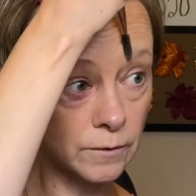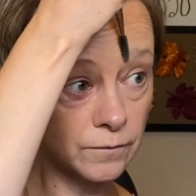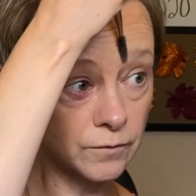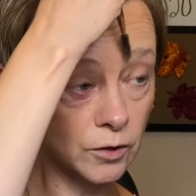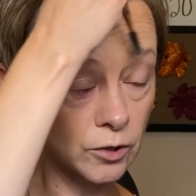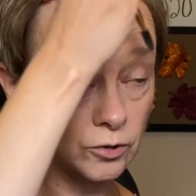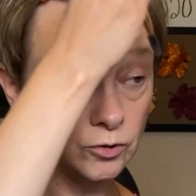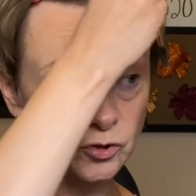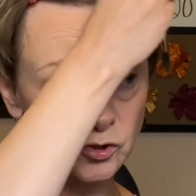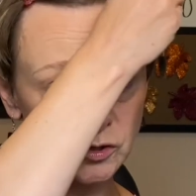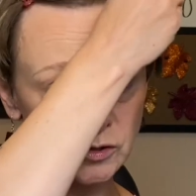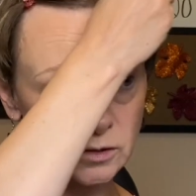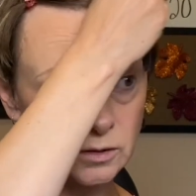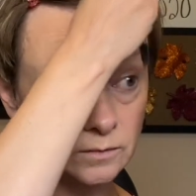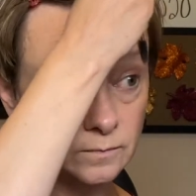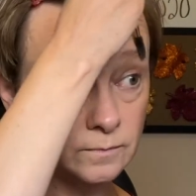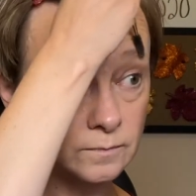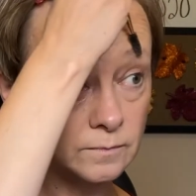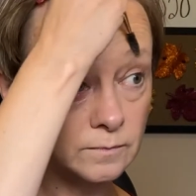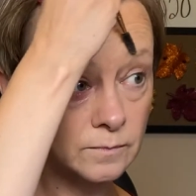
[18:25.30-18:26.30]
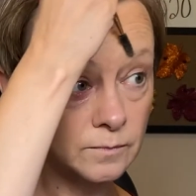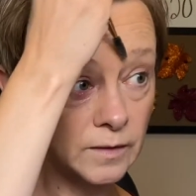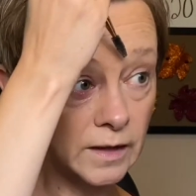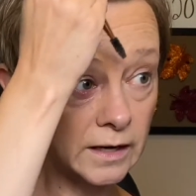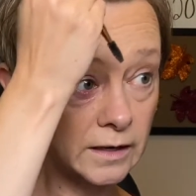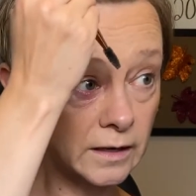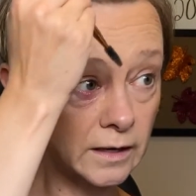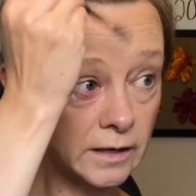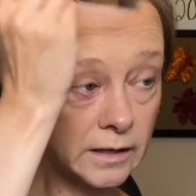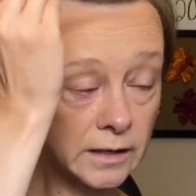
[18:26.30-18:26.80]
first.
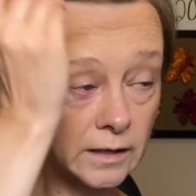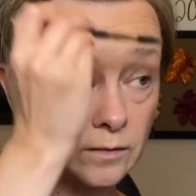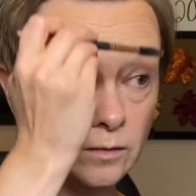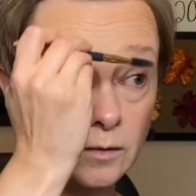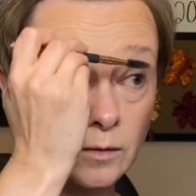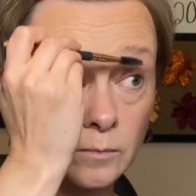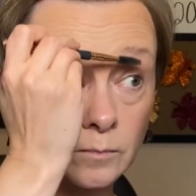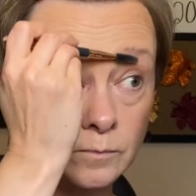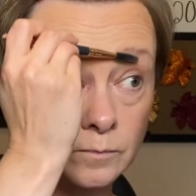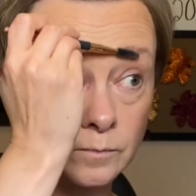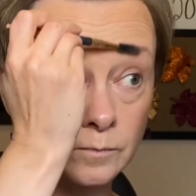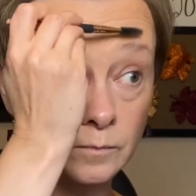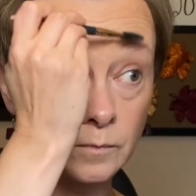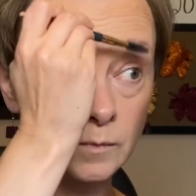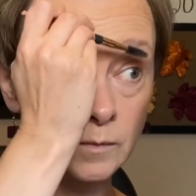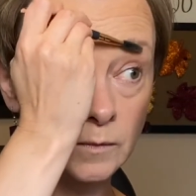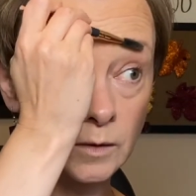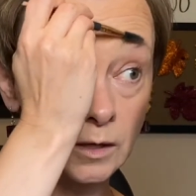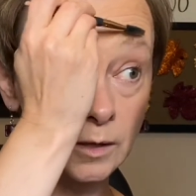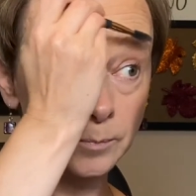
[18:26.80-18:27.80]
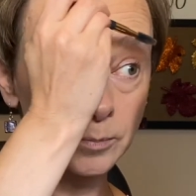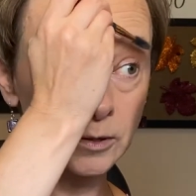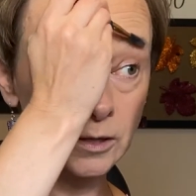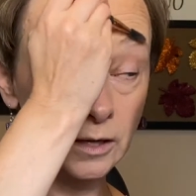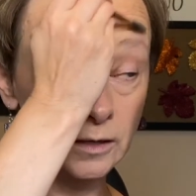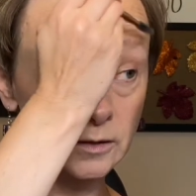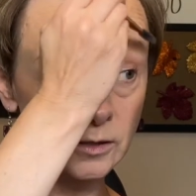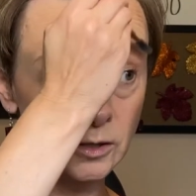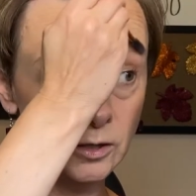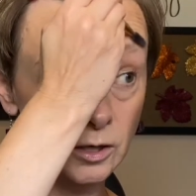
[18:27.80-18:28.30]
That kind of gets them,
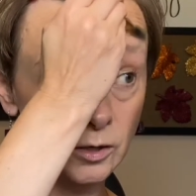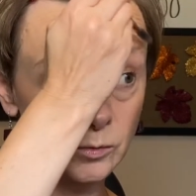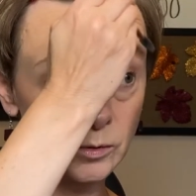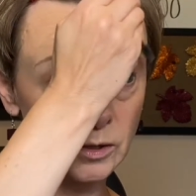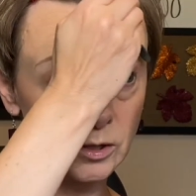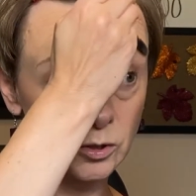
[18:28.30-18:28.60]
you know, in a